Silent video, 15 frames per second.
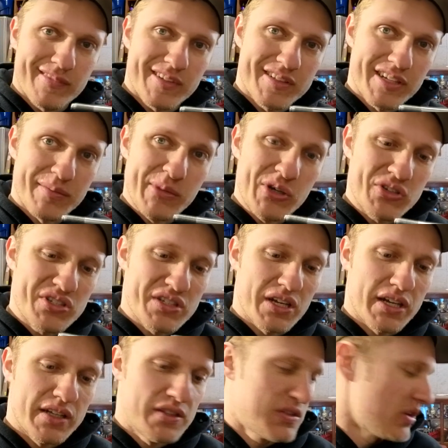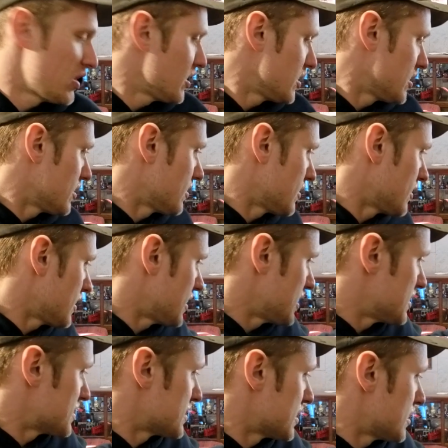the 10 mil studs,
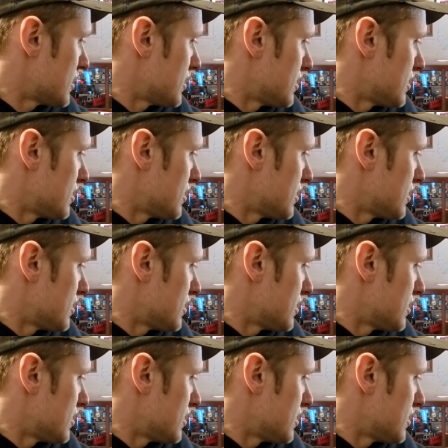these,